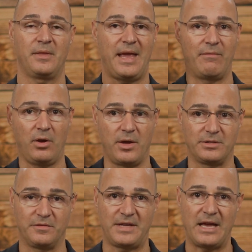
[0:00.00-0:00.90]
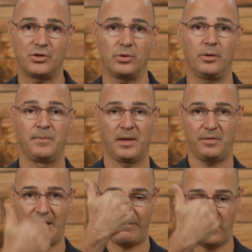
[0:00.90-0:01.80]
They have a loss of sagittal,
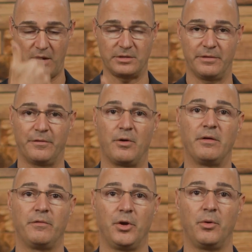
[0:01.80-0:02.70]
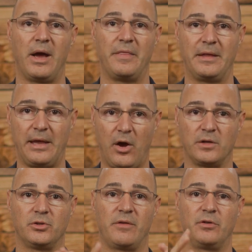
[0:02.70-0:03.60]
they have a loss of front view, and then they
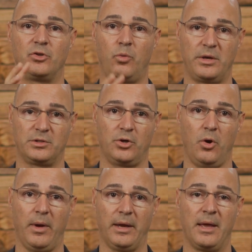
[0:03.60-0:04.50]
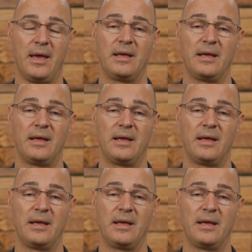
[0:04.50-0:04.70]
also have a twist going.